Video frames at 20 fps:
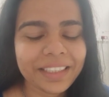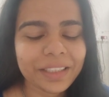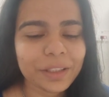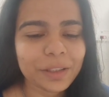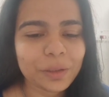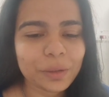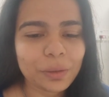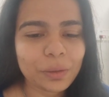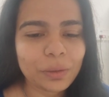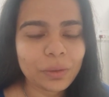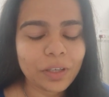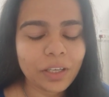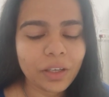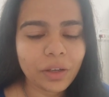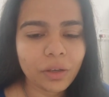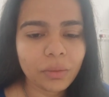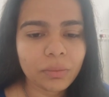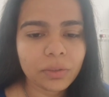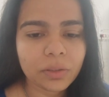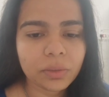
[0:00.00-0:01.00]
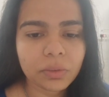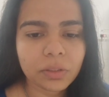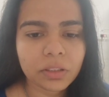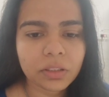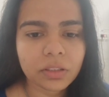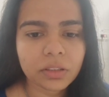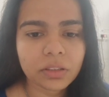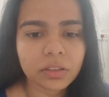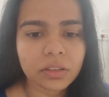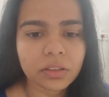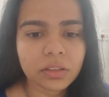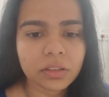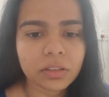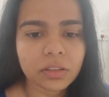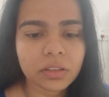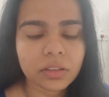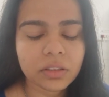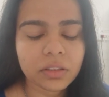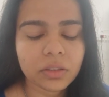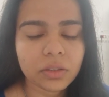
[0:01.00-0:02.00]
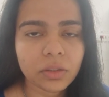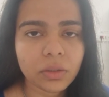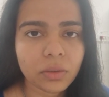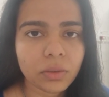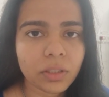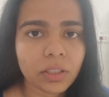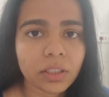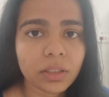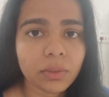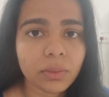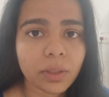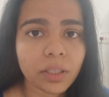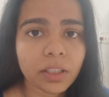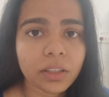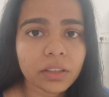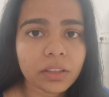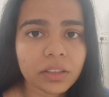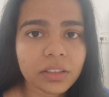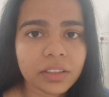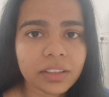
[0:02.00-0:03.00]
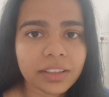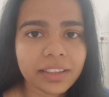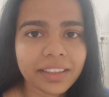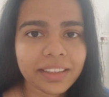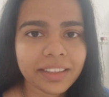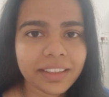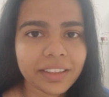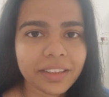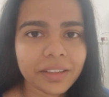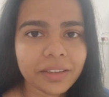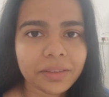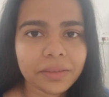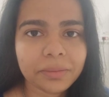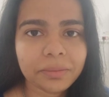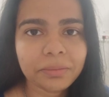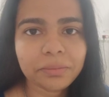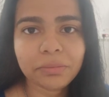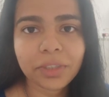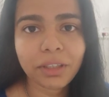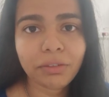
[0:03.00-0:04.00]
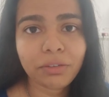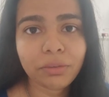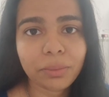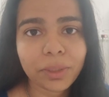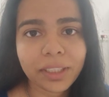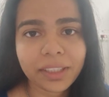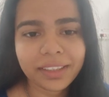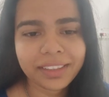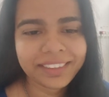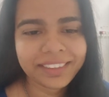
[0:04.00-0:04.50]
So I hope this will go really well. Pray for me.